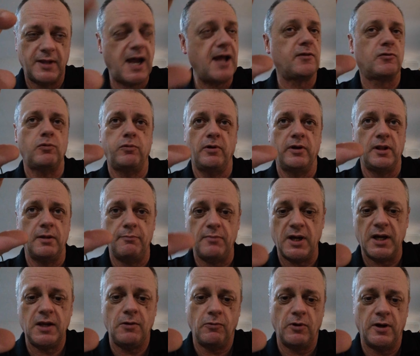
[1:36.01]
That's where the
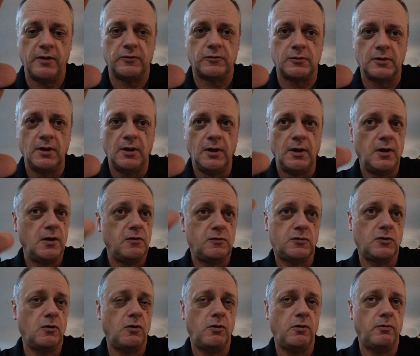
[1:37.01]
money was.
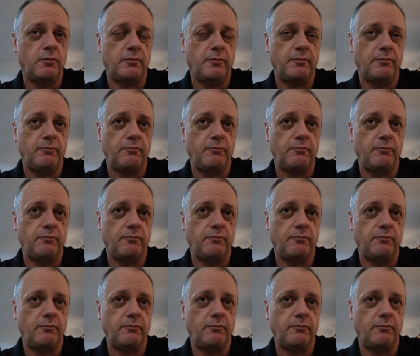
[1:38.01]
So